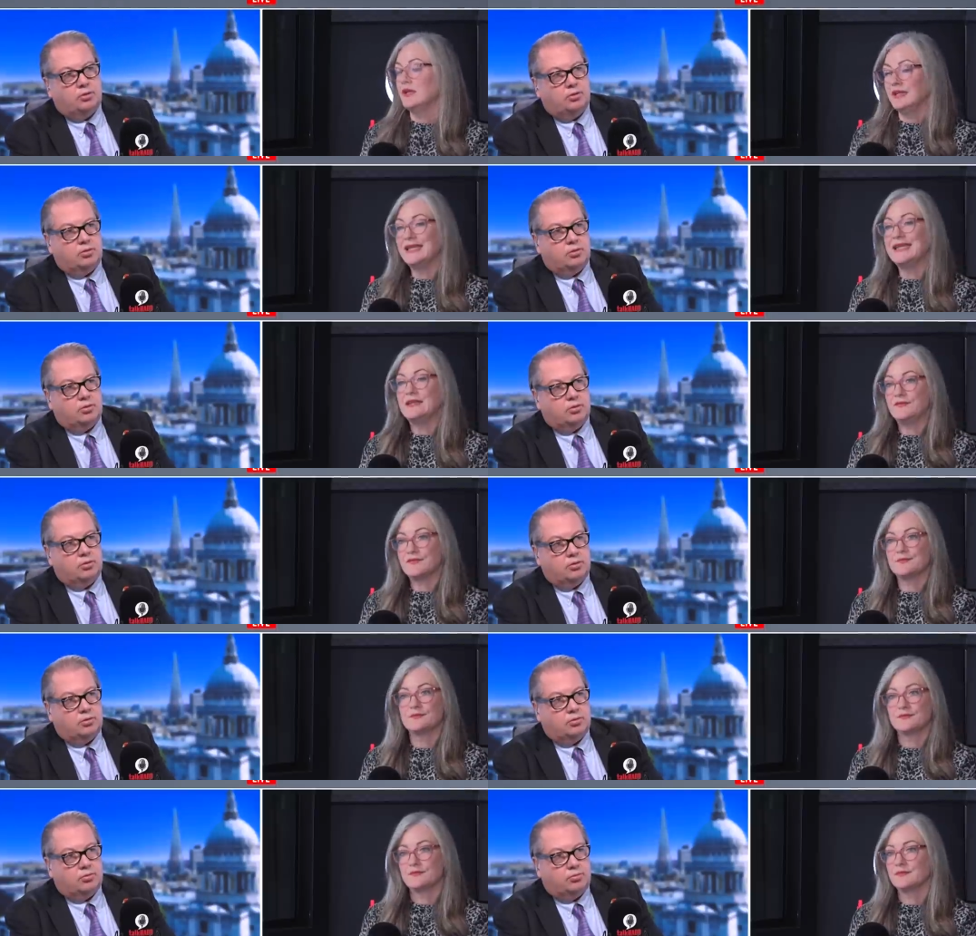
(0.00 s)
Speaker 1: Leave.
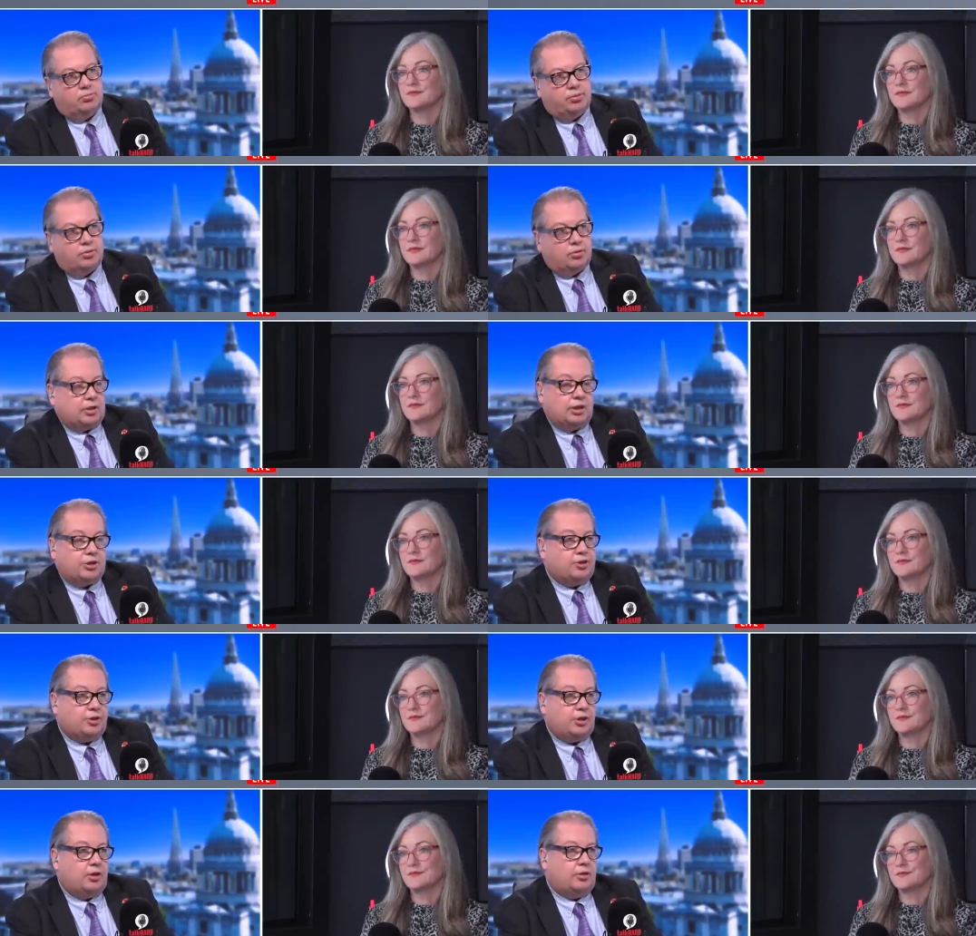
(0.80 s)
Speaker 2: But can
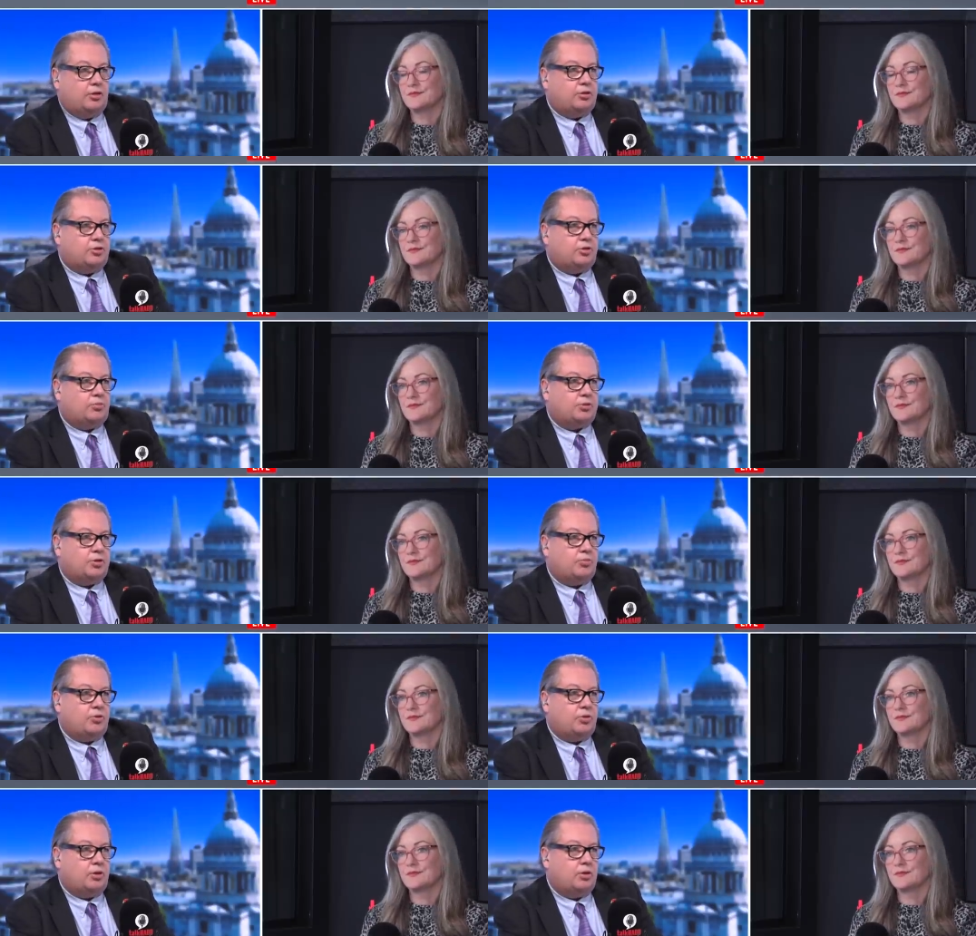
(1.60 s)
she get another job
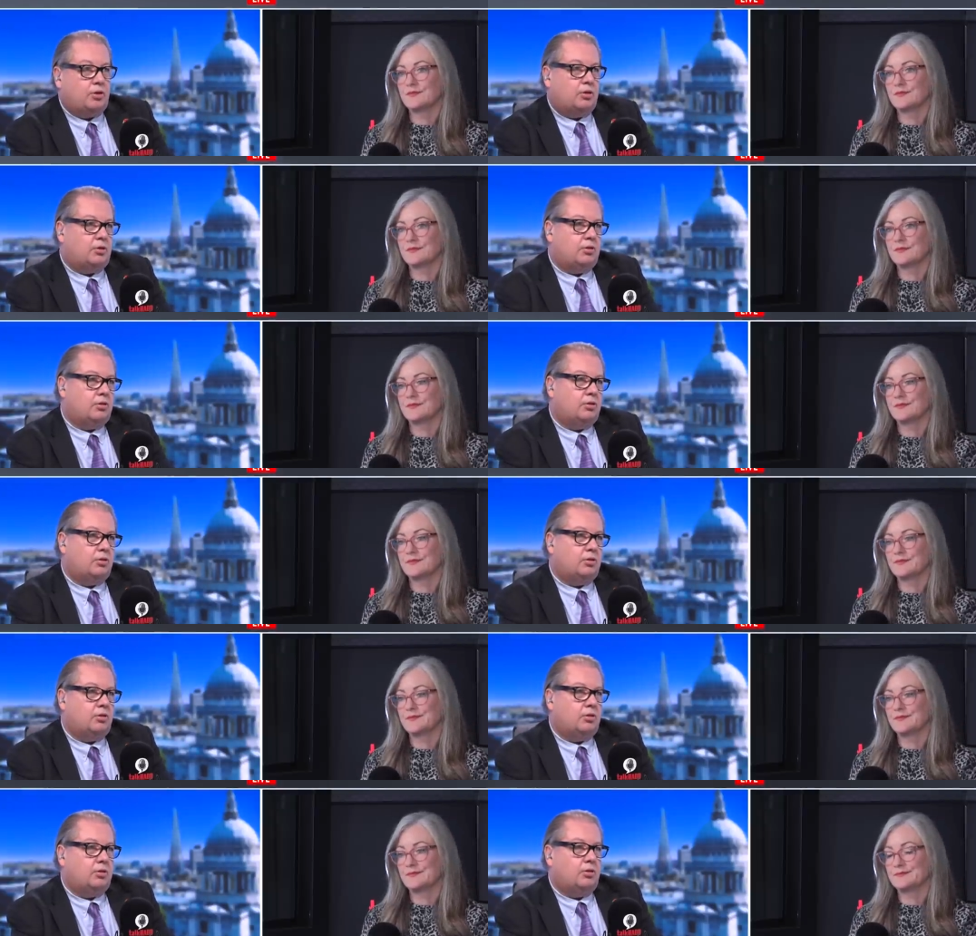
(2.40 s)
somewhere?
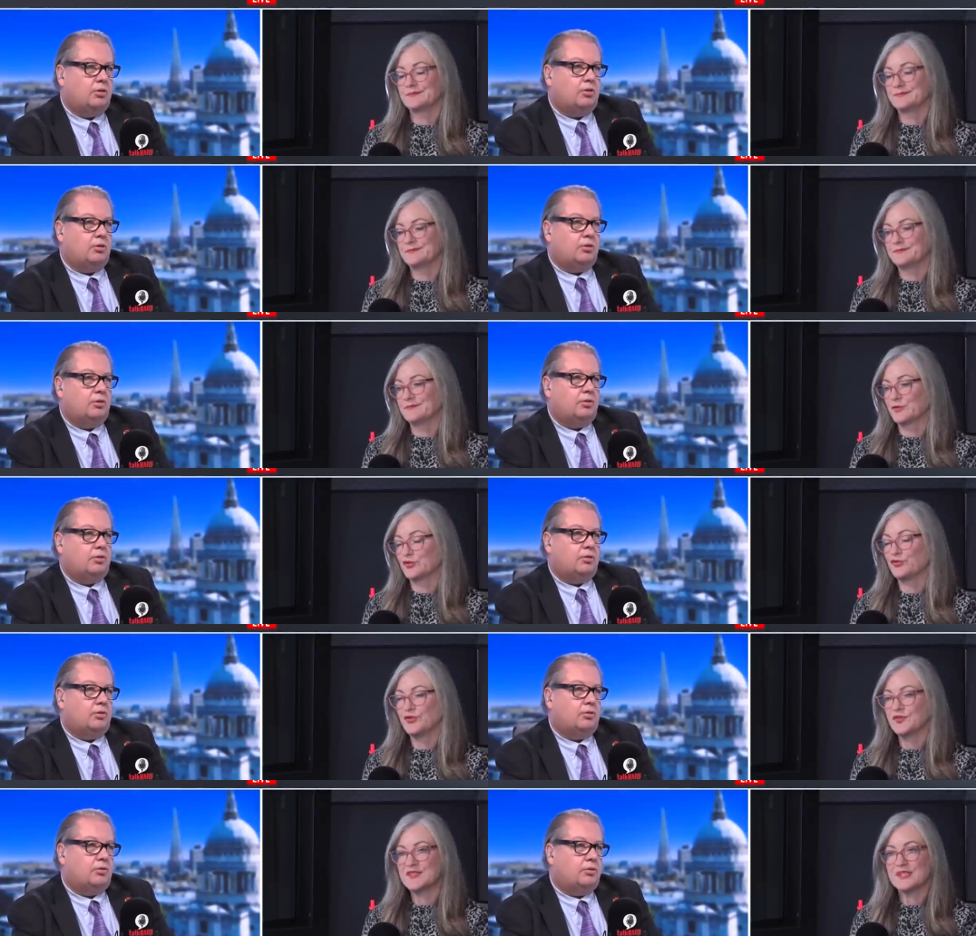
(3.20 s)

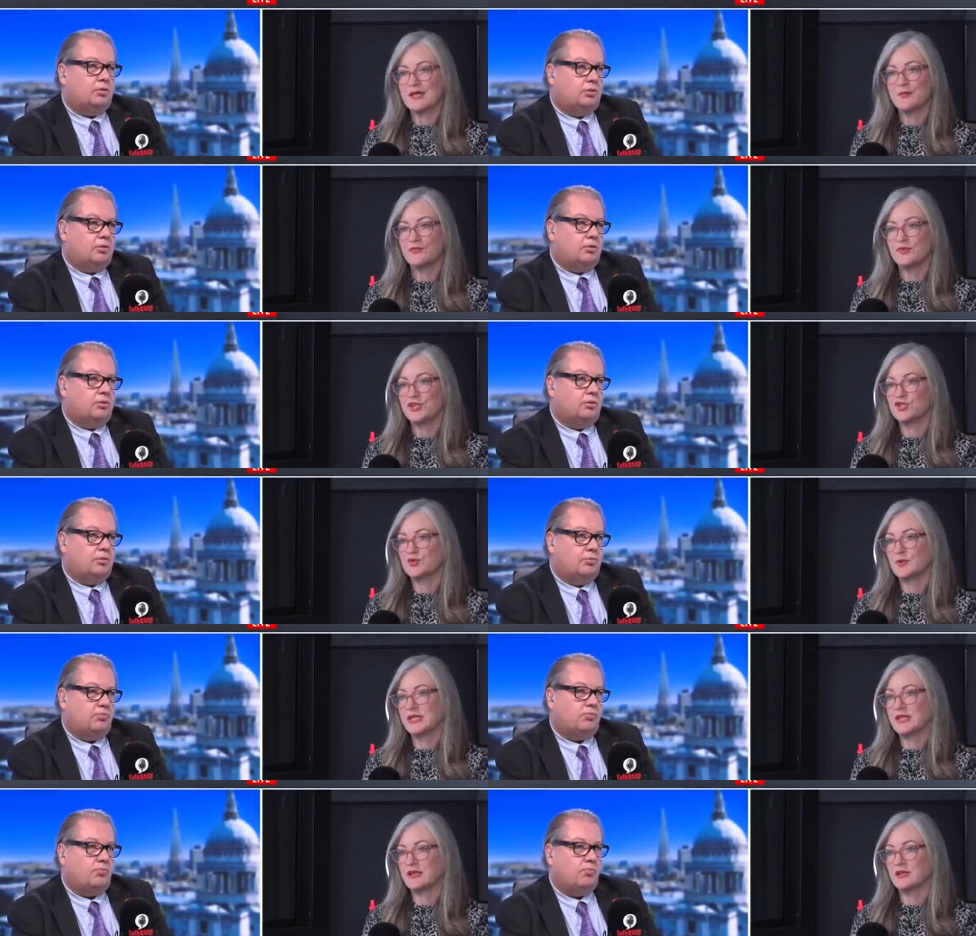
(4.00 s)
Speaker 1: Cross that bridge
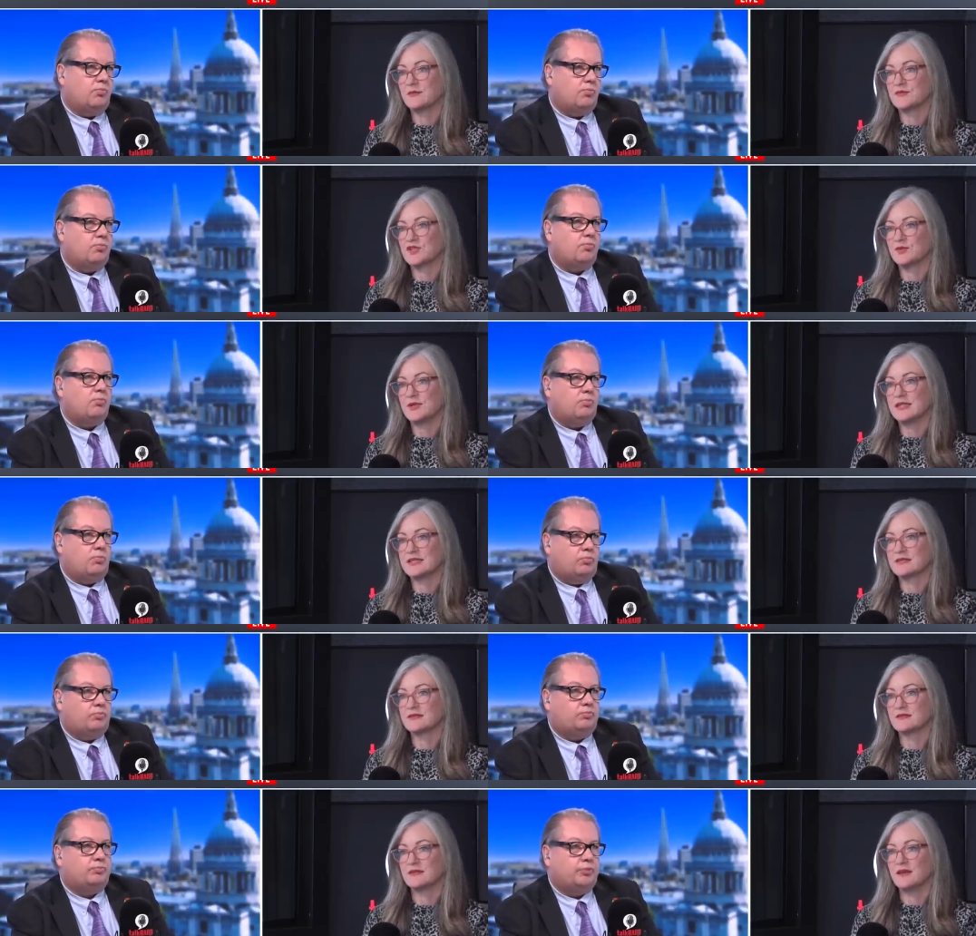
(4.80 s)
when they hmm. come to
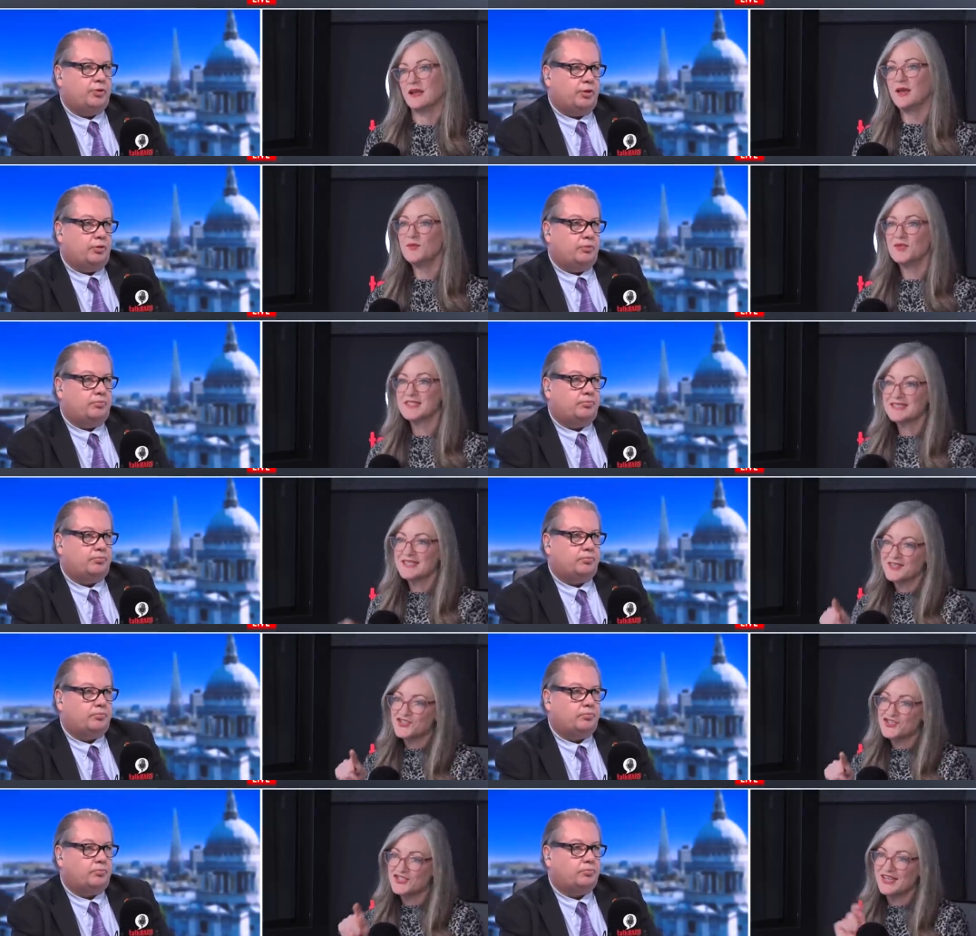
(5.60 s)
it. Yeah. I'm not
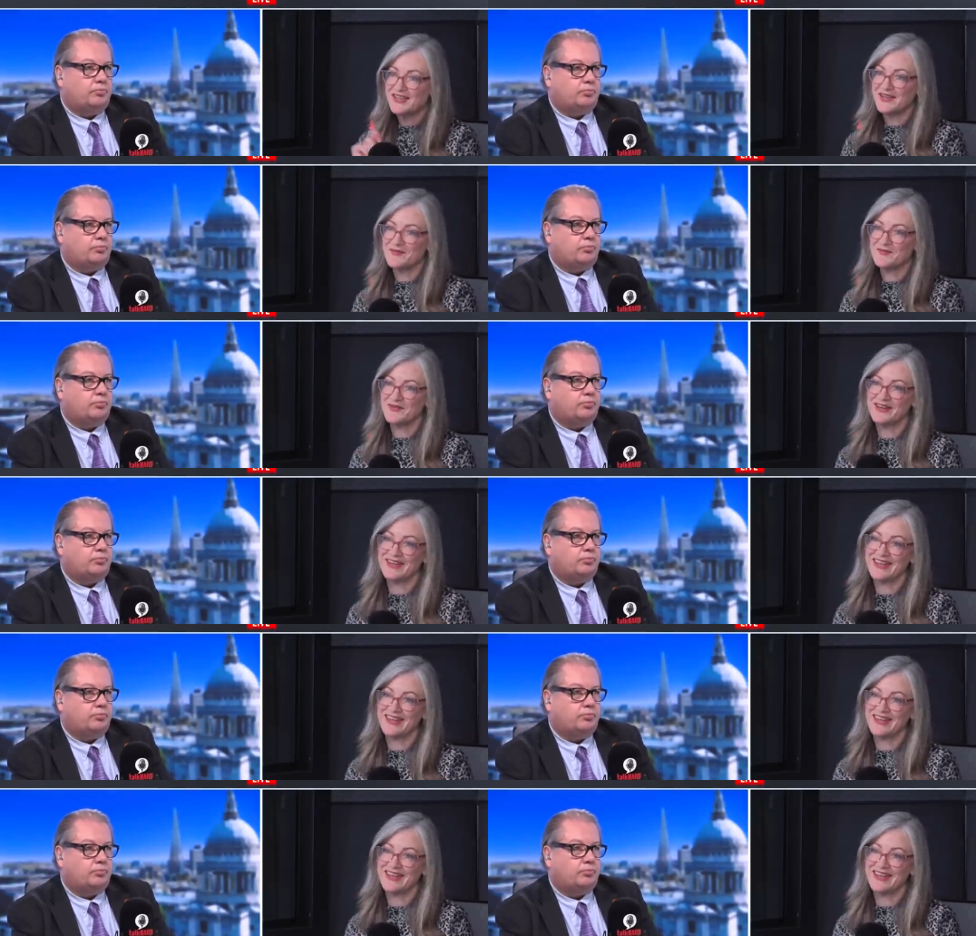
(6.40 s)
saying she. I'm very